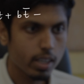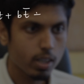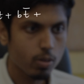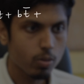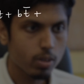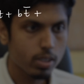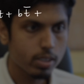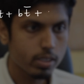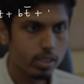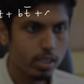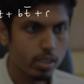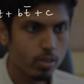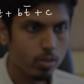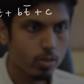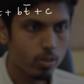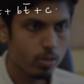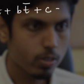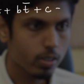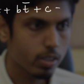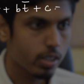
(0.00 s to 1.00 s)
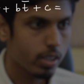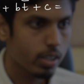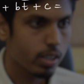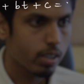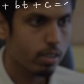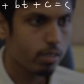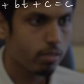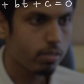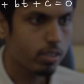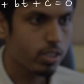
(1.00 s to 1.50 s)
equals 0,
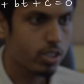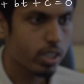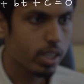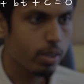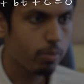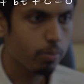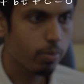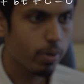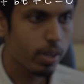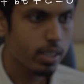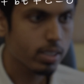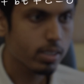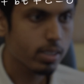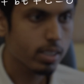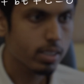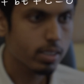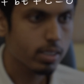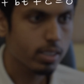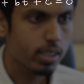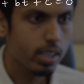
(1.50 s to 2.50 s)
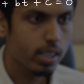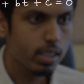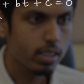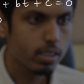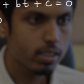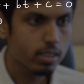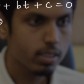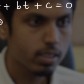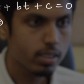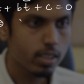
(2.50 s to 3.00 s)
which implies that c
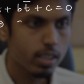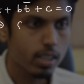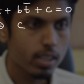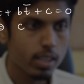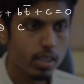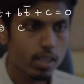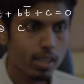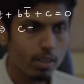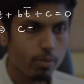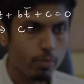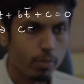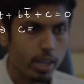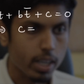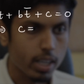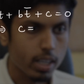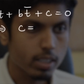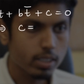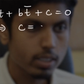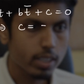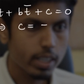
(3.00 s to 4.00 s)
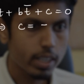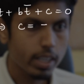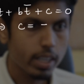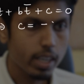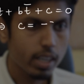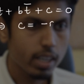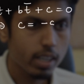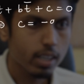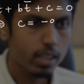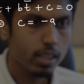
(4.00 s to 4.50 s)
is minus at
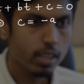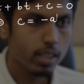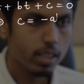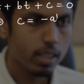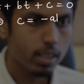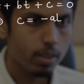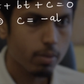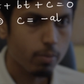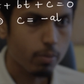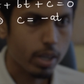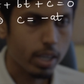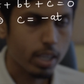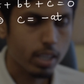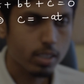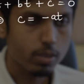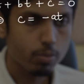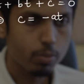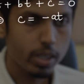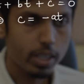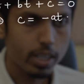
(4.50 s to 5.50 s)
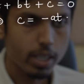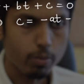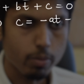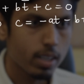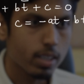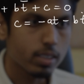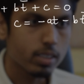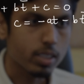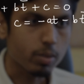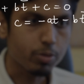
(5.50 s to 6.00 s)
minus bt
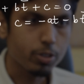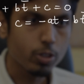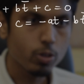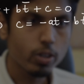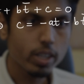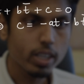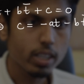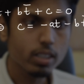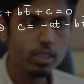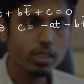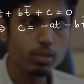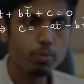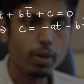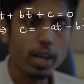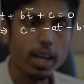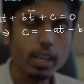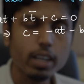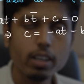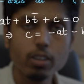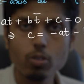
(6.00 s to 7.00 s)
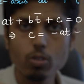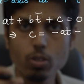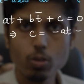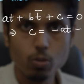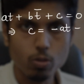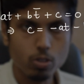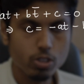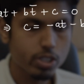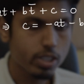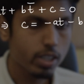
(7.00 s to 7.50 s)
bar. Substituting this back into the
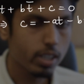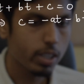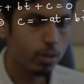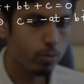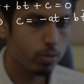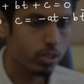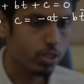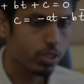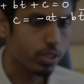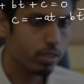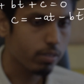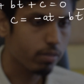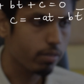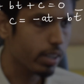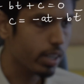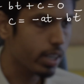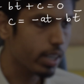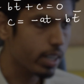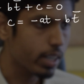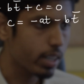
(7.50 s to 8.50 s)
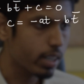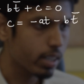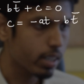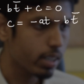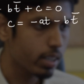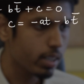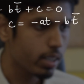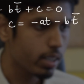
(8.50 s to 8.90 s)
original equation, we get